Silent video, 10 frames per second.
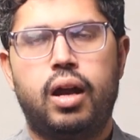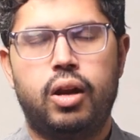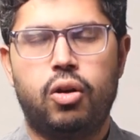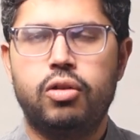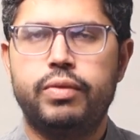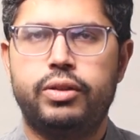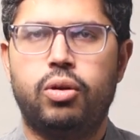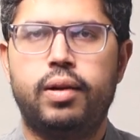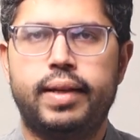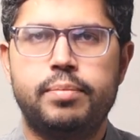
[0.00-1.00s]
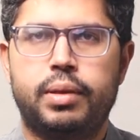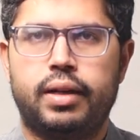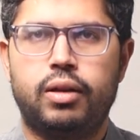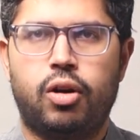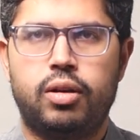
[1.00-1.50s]
along with your
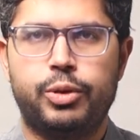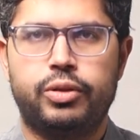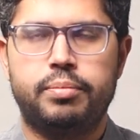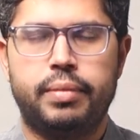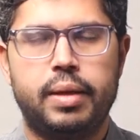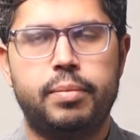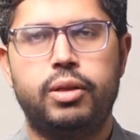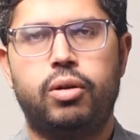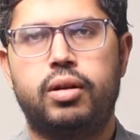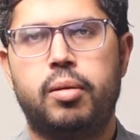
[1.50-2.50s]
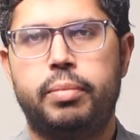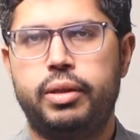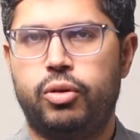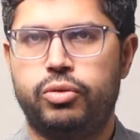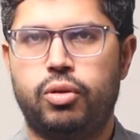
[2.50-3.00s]
10% contribution, maybe your
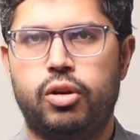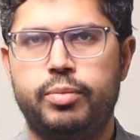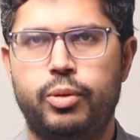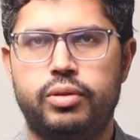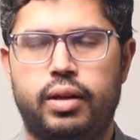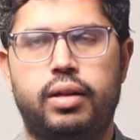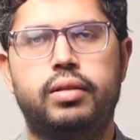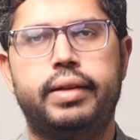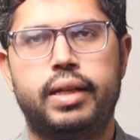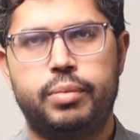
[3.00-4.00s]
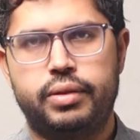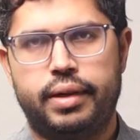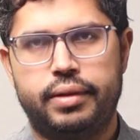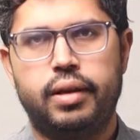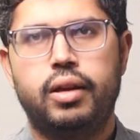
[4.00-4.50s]
company also contributes another
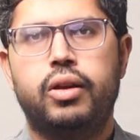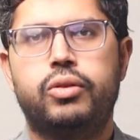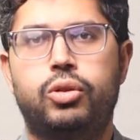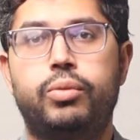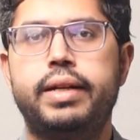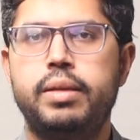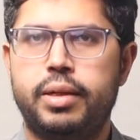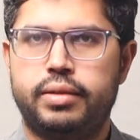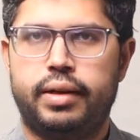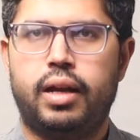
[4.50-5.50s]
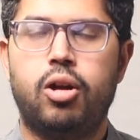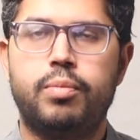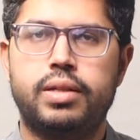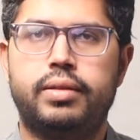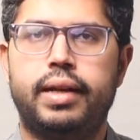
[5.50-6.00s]
10%. So 20%, how
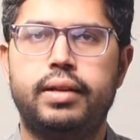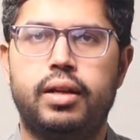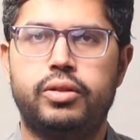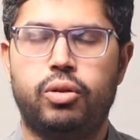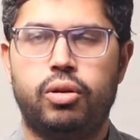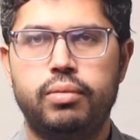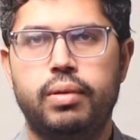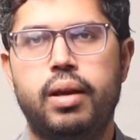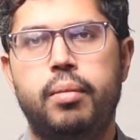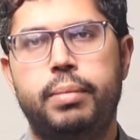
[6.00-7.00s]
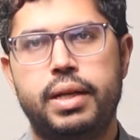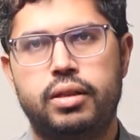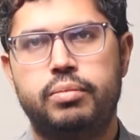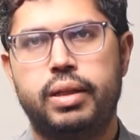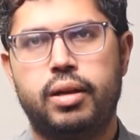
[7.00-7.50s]
much then does your
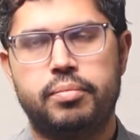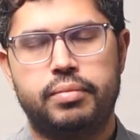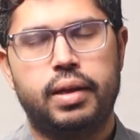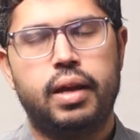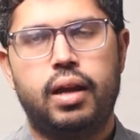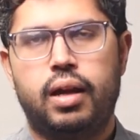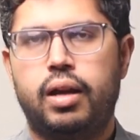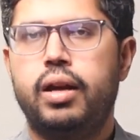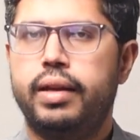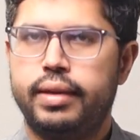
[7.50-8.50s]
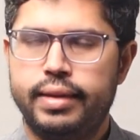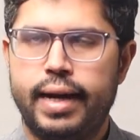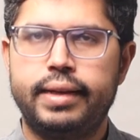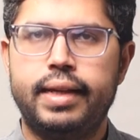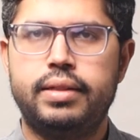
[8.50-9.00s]
pension become? In
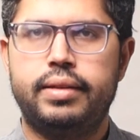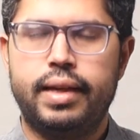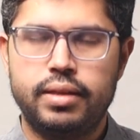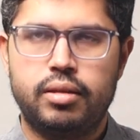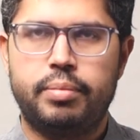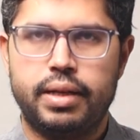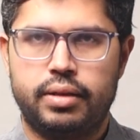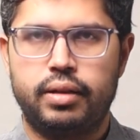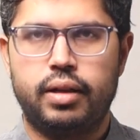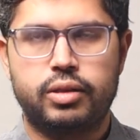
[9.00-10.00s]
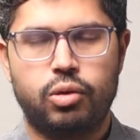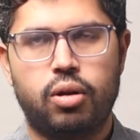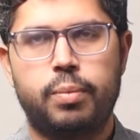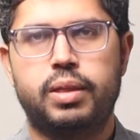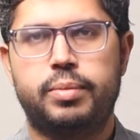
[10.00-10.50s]
that case, yes, the pension does go
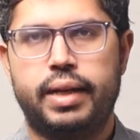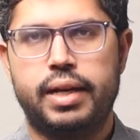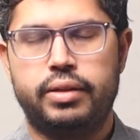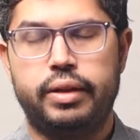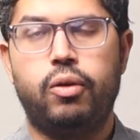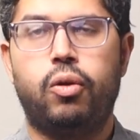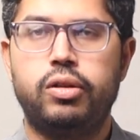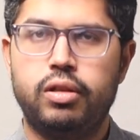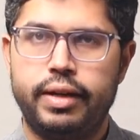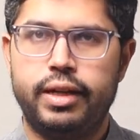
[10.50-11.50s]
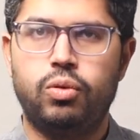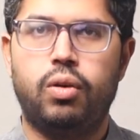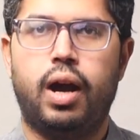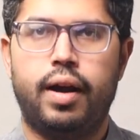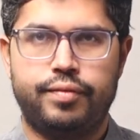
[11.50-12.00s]
up substantially, all the way to
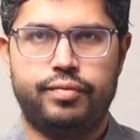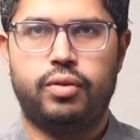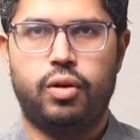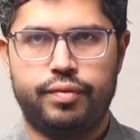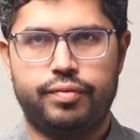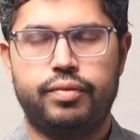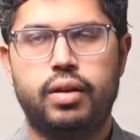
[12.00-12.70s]
half of